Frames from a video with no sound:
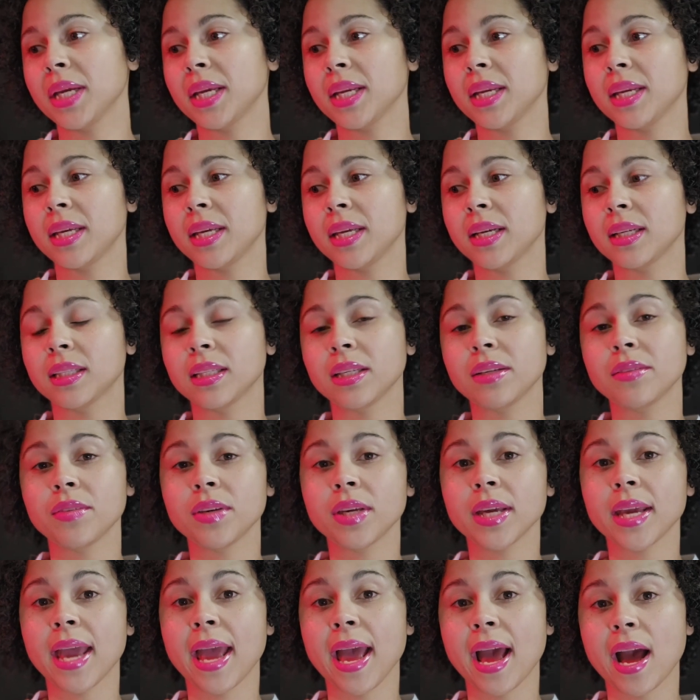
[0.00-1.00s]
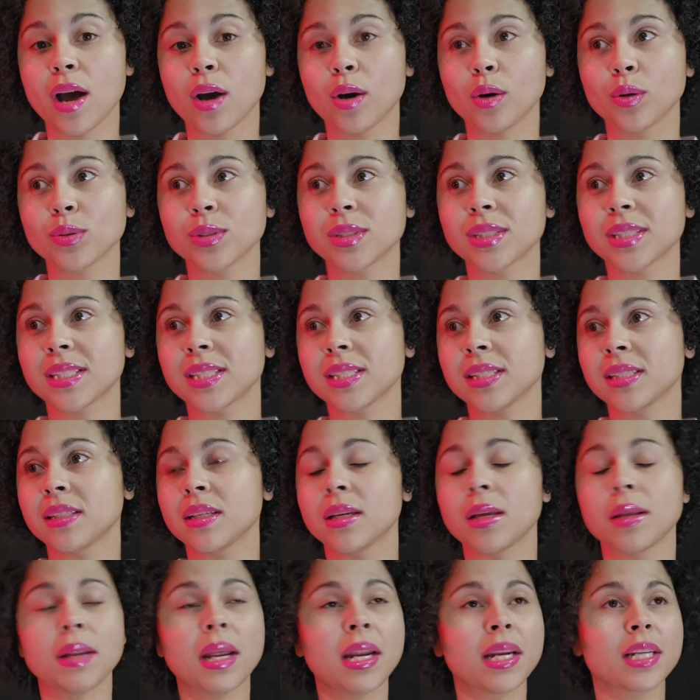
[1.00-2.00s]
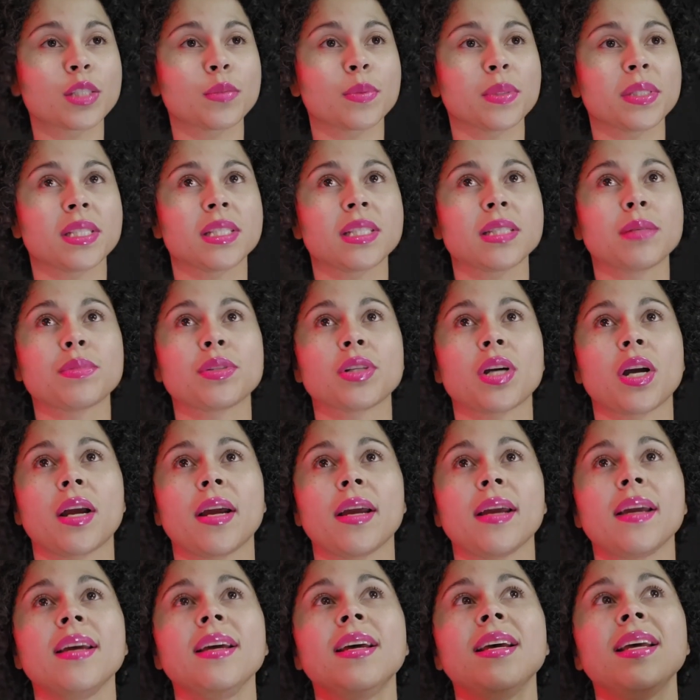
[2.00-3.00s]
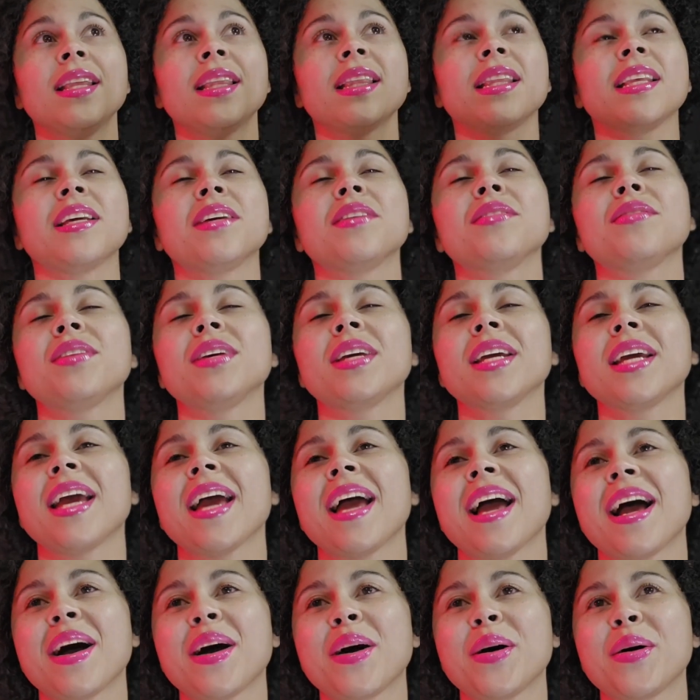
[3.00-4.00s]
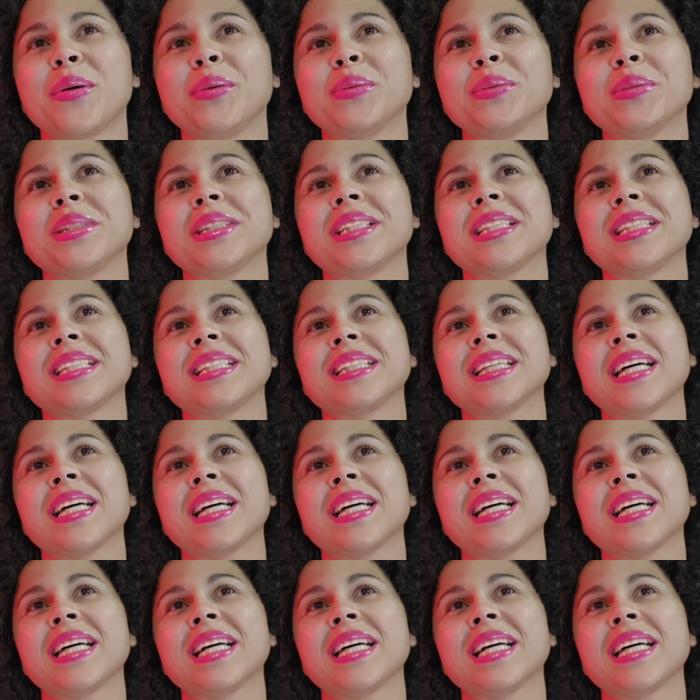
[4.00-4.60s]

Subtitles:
meaning leaving out, and not expenses, I'm sorry, leaving out